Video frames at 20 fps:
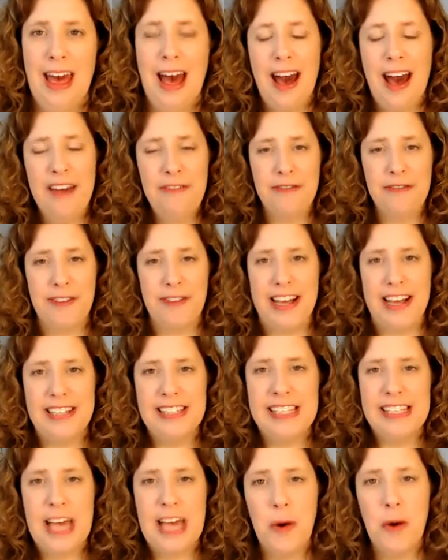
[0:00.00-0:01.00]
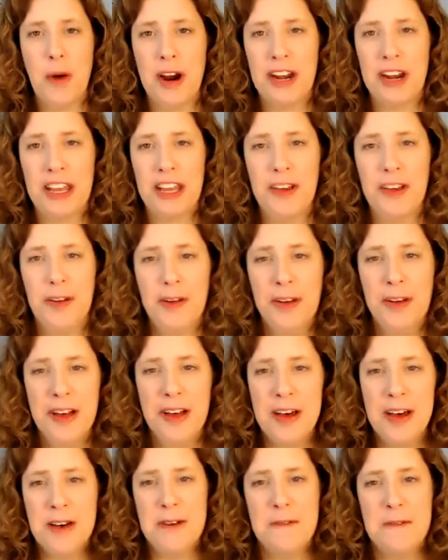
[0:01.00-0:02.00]
Hi, friends. How are you?
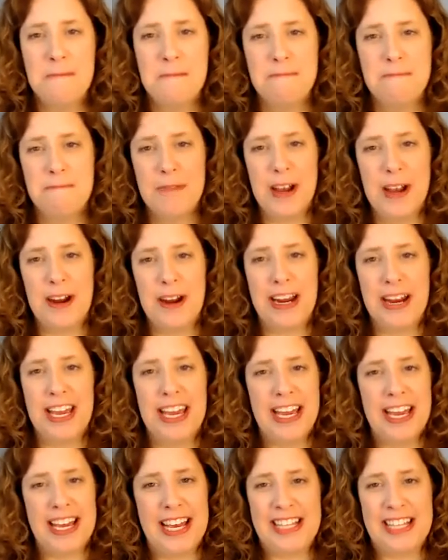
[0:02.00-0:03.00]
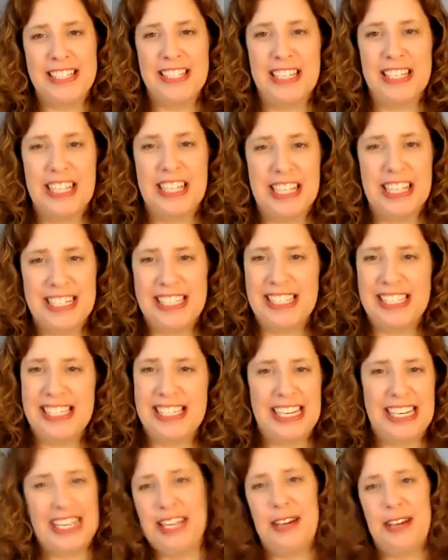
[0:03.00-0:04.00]
Barry, it's good to
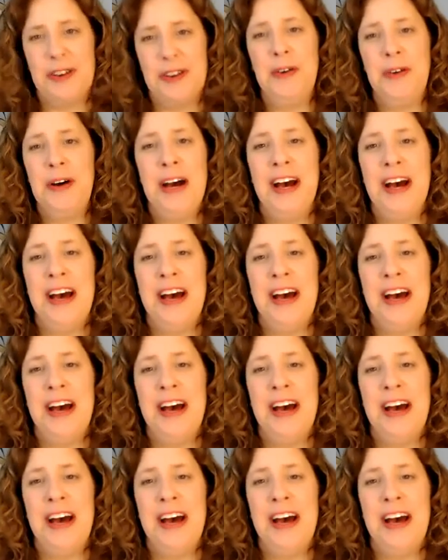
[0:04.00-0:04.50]
see you.